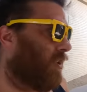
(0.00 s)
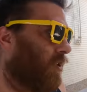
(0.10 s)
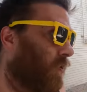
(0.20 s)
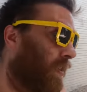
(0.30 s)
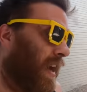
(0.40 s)

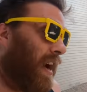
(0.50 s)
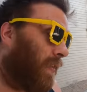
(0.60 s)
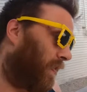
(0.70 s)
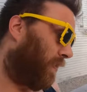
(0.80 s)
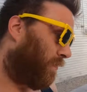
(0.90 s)
too
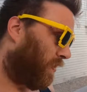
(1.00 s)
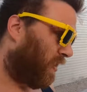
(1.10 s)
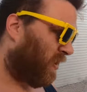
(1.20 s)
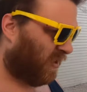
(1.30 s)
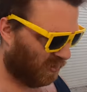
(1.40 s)
without them
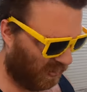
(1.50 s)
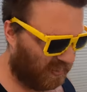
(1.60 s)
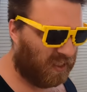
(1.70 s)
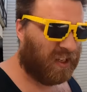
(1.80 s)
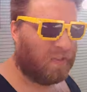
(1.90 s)
uh,
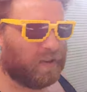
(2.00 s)
scratching each